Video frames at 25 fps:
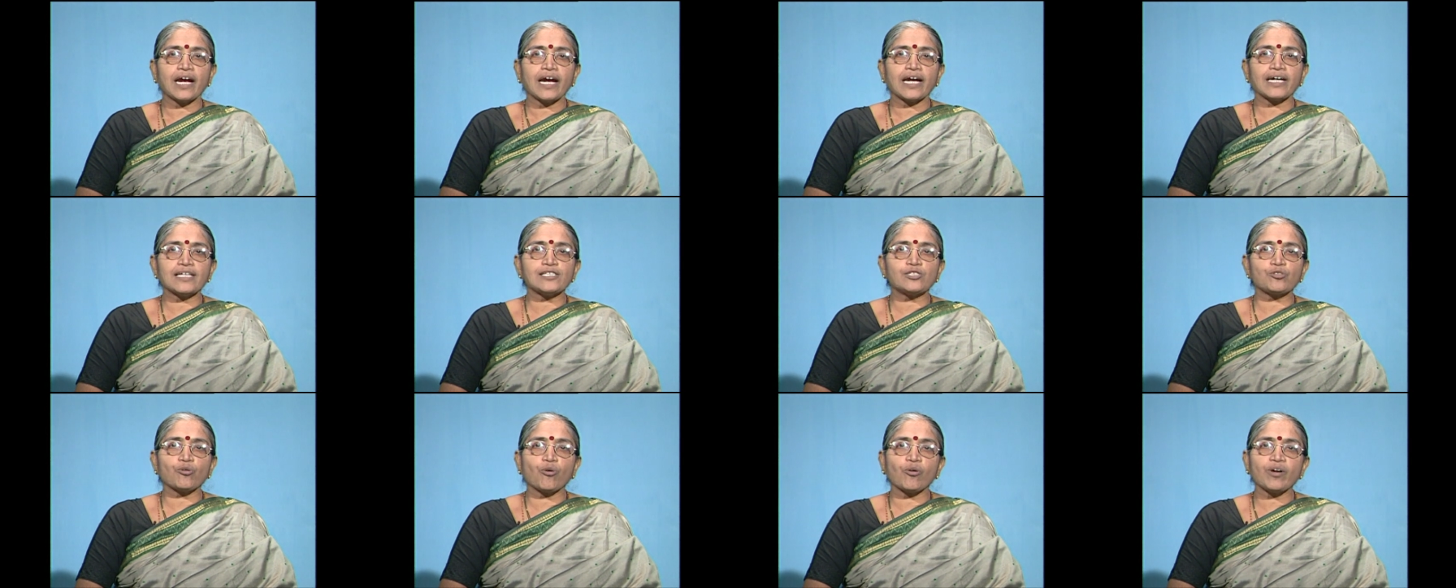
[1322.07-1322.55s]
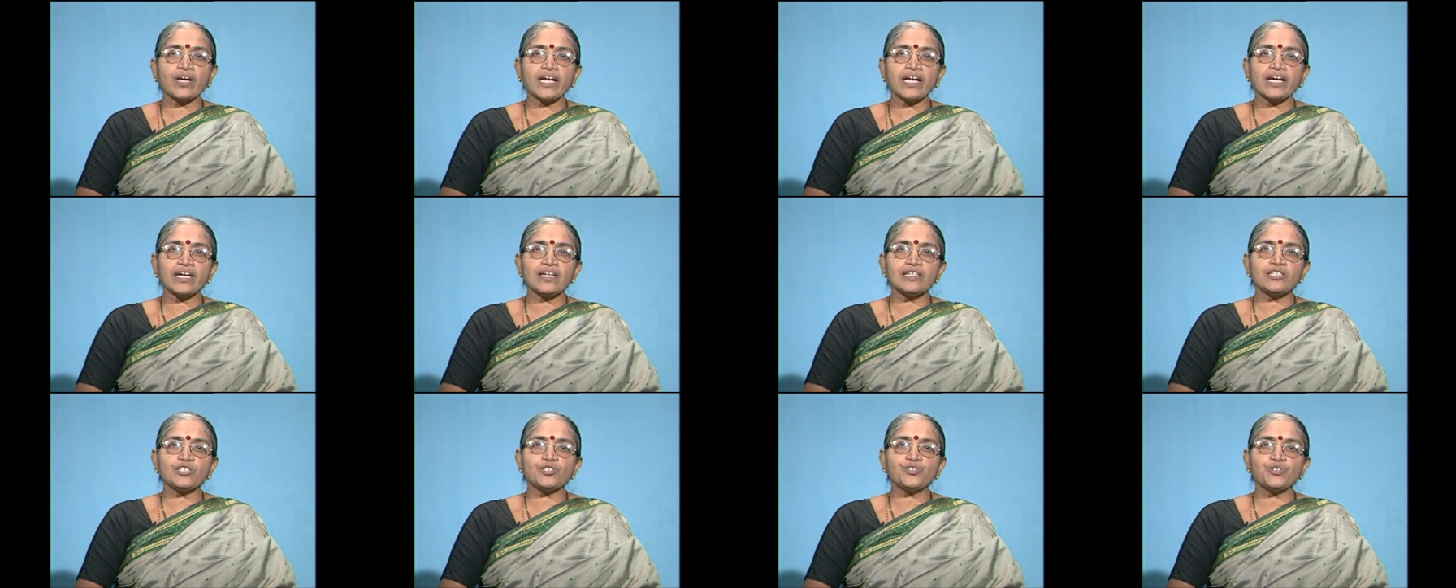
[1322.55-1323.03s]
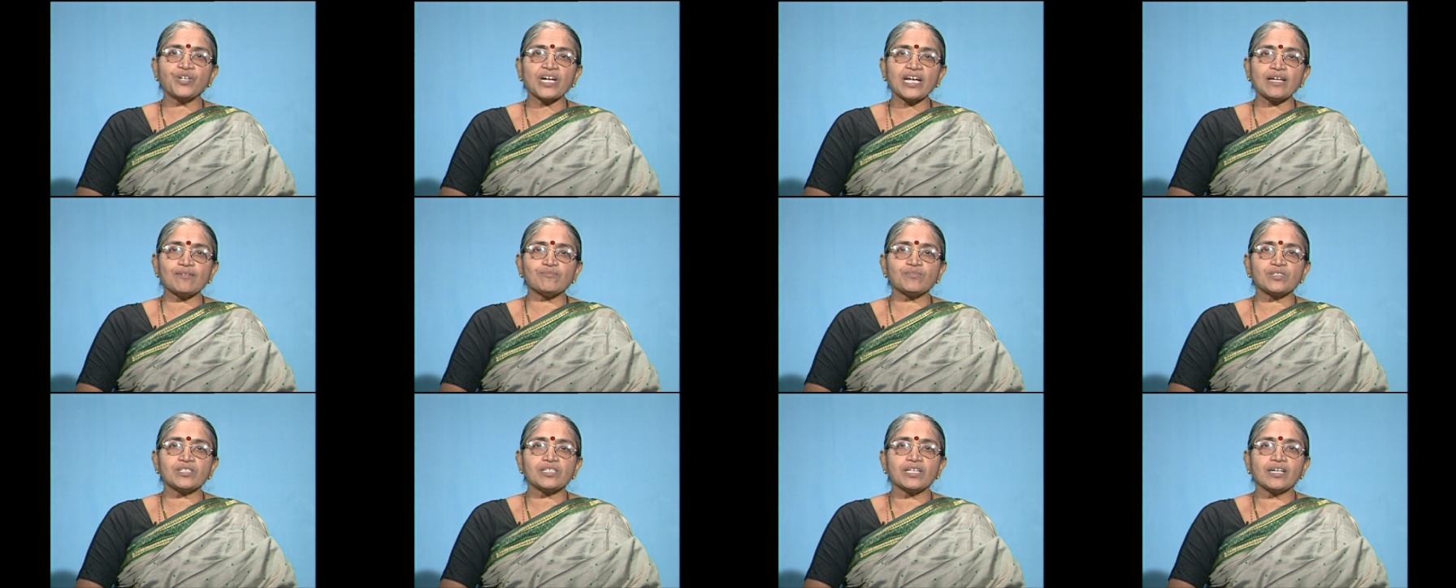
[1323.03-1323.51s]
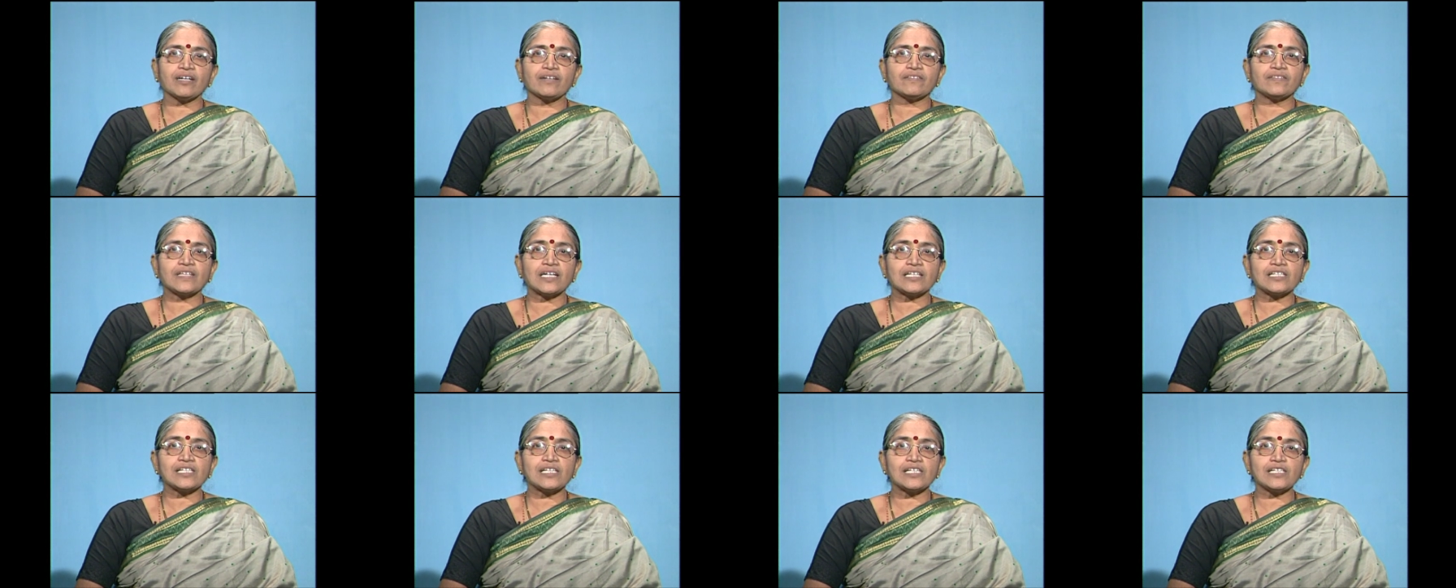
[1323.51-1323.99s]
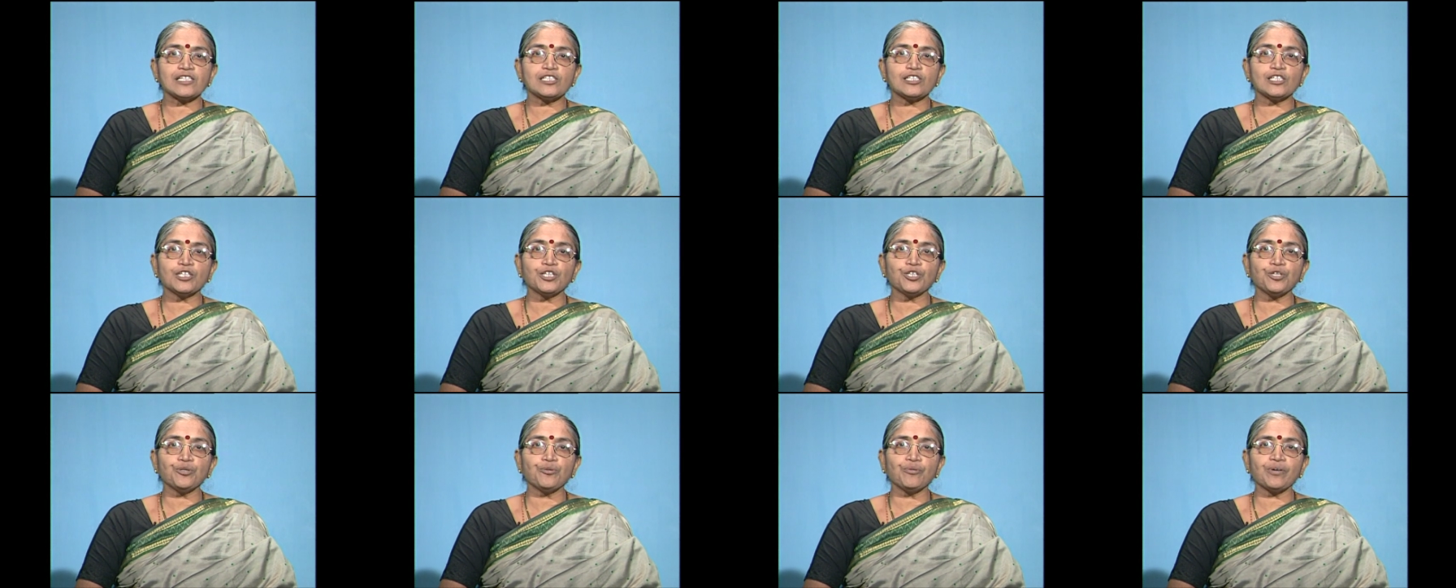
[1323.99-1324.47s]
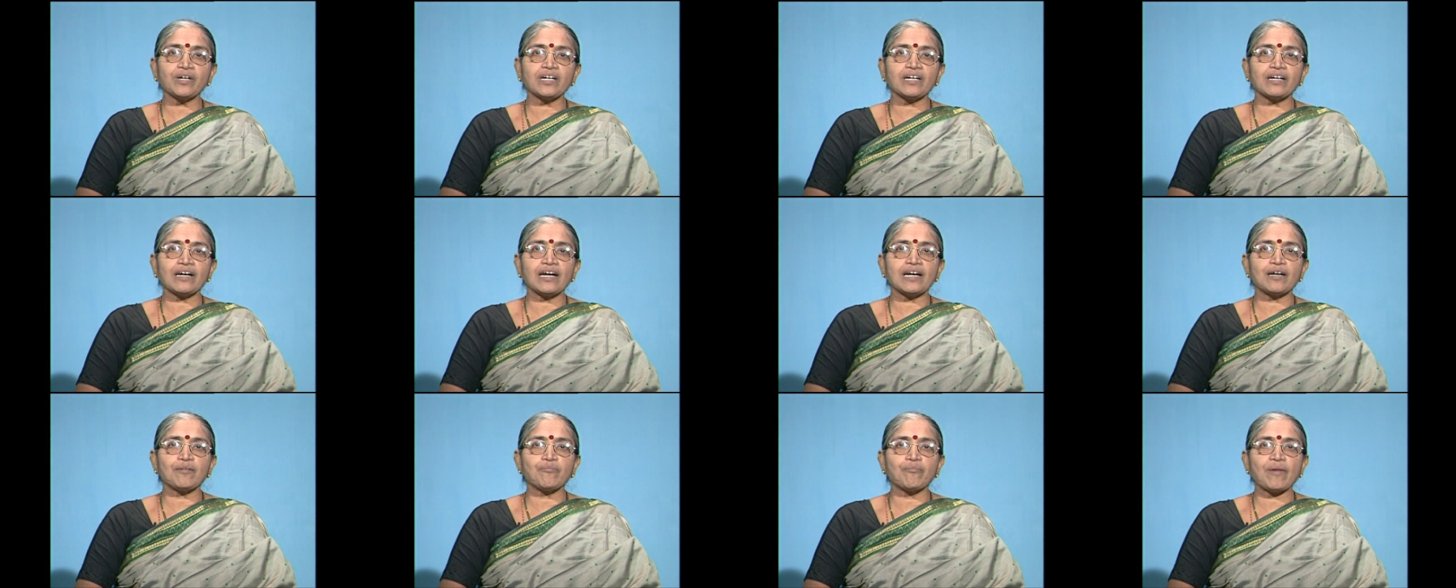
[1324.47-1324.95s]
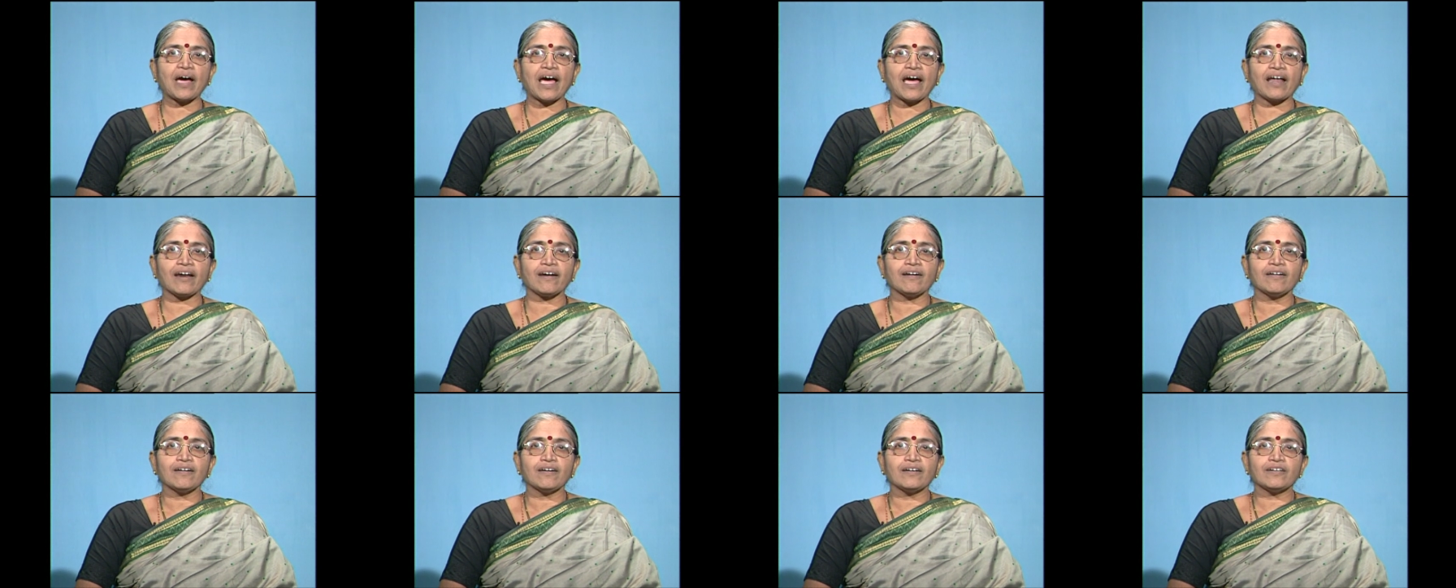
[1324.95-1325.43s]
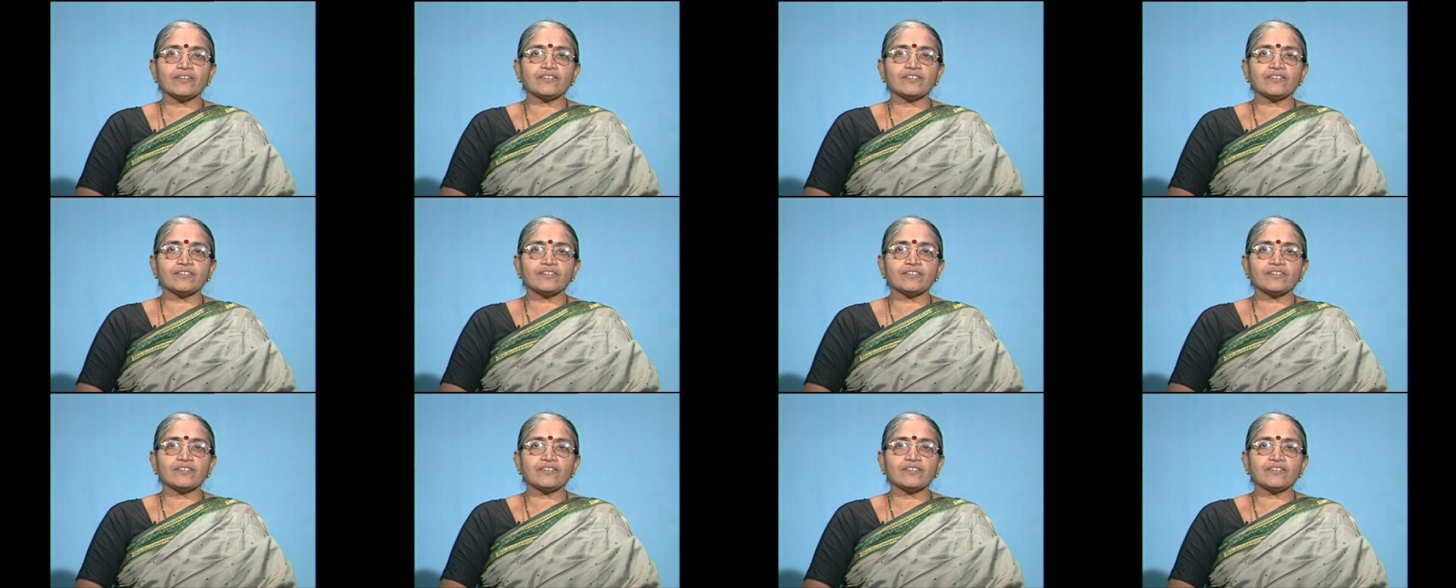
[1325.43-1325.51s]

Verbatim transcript: It is only in his dreams that he is the New England man,